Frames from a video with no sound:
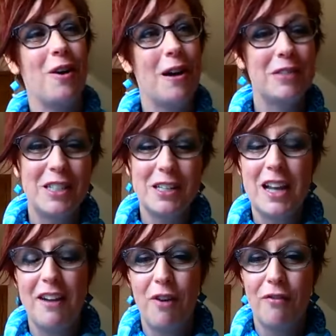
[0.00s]
It was just
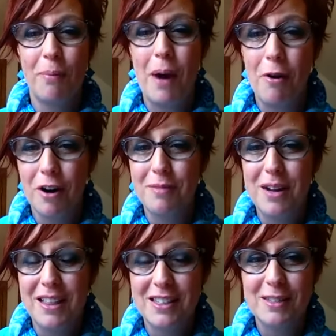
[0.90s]
kind of overpowering me
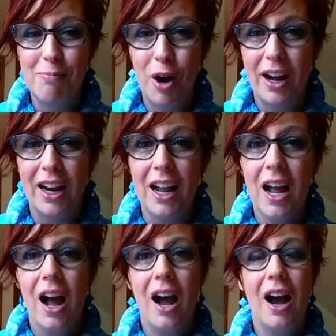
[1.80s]
this morning
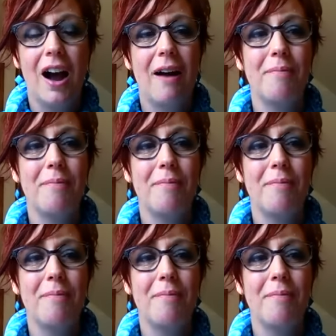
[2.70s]
um,